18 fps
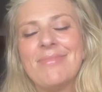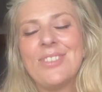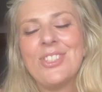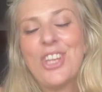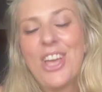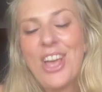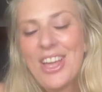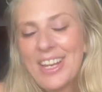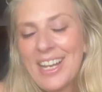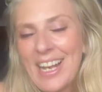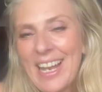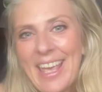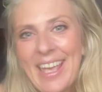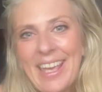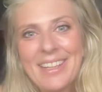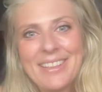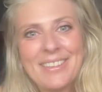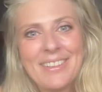
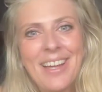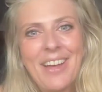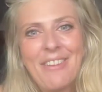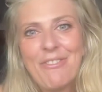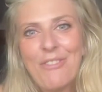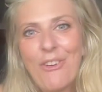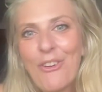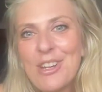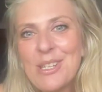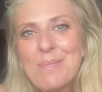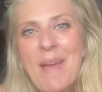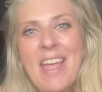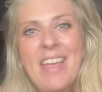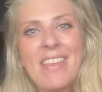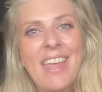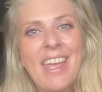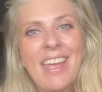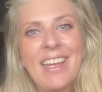journaling, forest
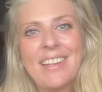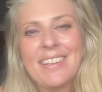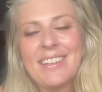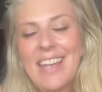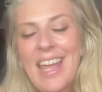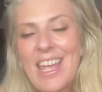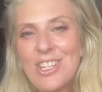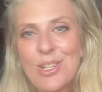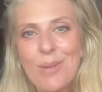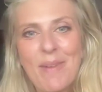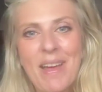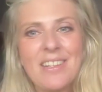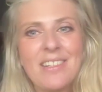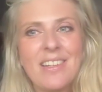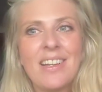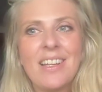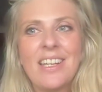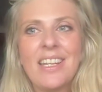bathing, nature
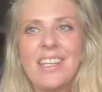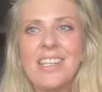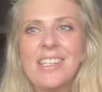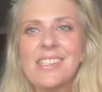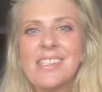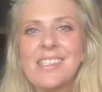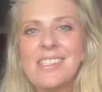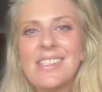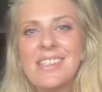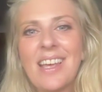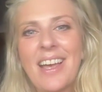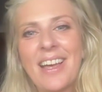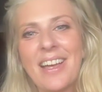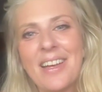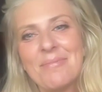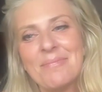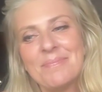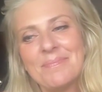mandalas,
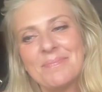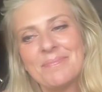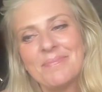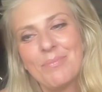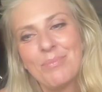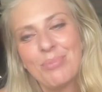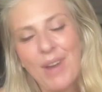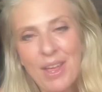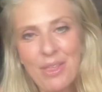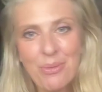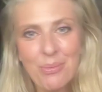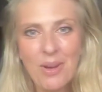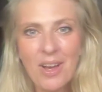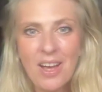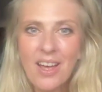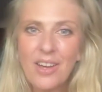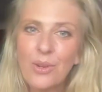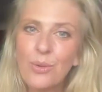breath
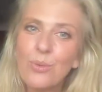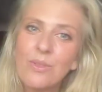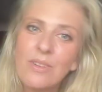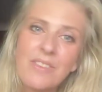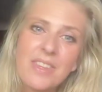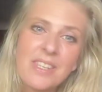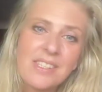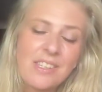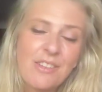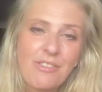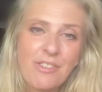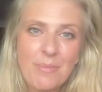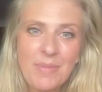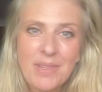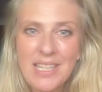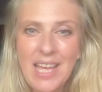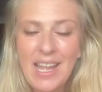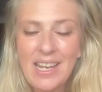work, all of these
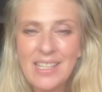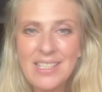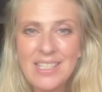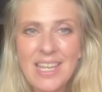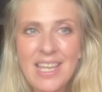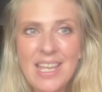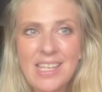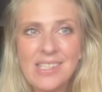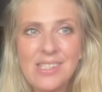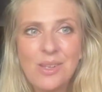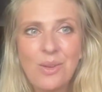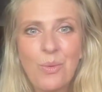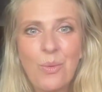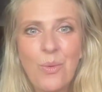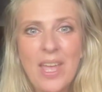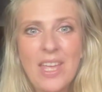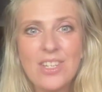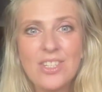different modalities,
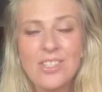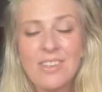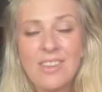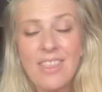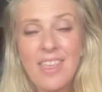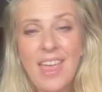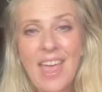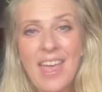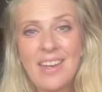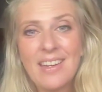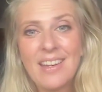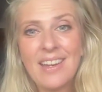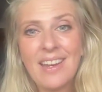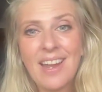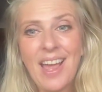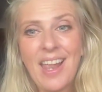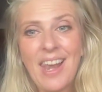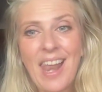which
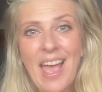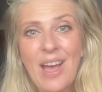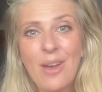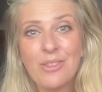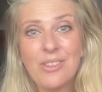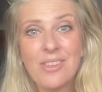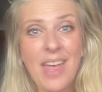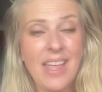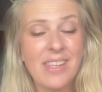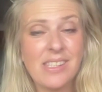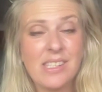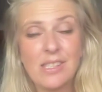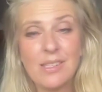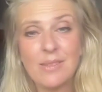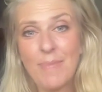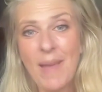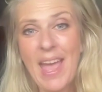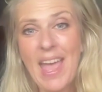then allowed that
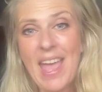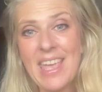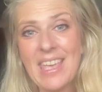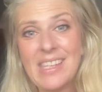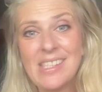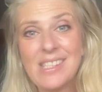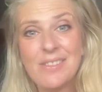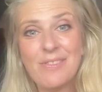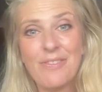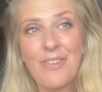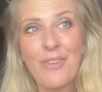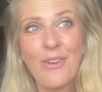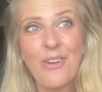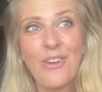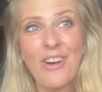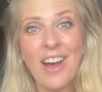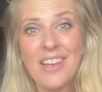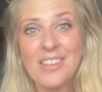space
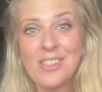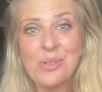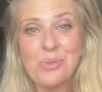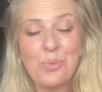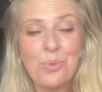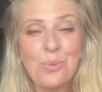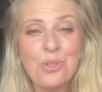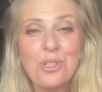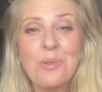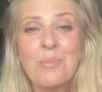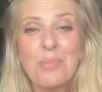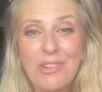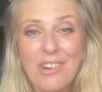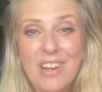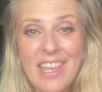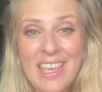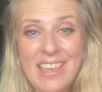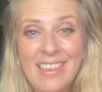for us all to
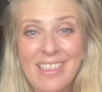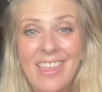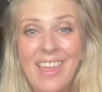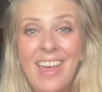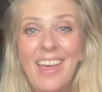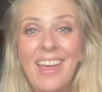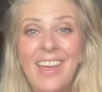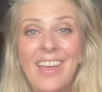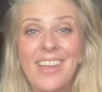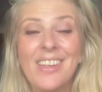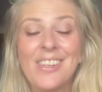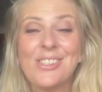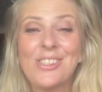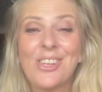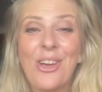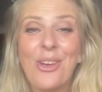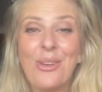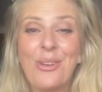breathe.
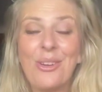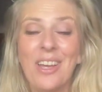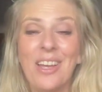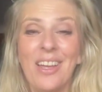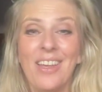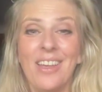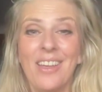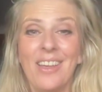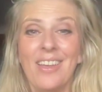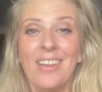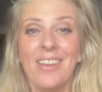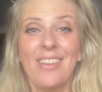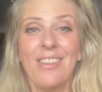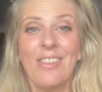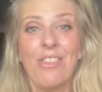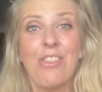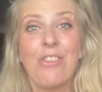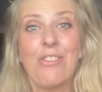So
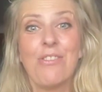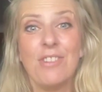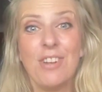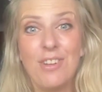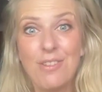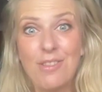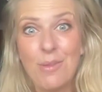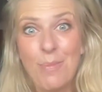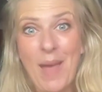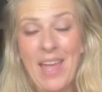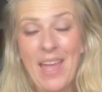through the